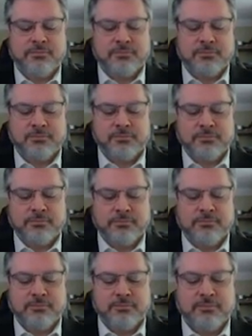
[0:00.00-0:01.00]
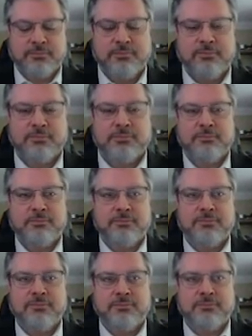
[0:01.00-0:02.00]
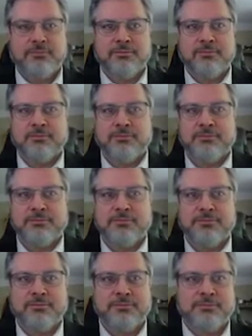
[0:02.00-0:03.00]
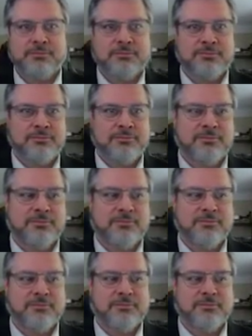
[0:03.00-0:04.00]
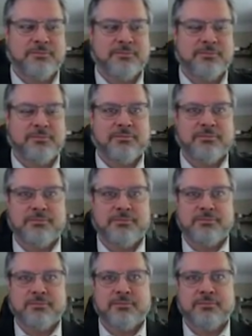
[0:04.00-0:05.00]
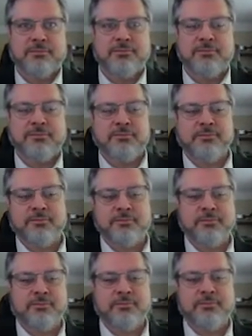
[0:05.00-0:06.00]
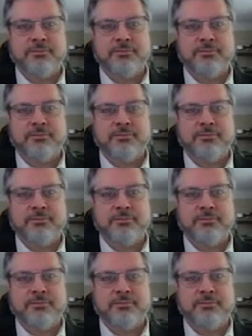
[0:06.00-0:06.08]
No words are spoken by the person on screen.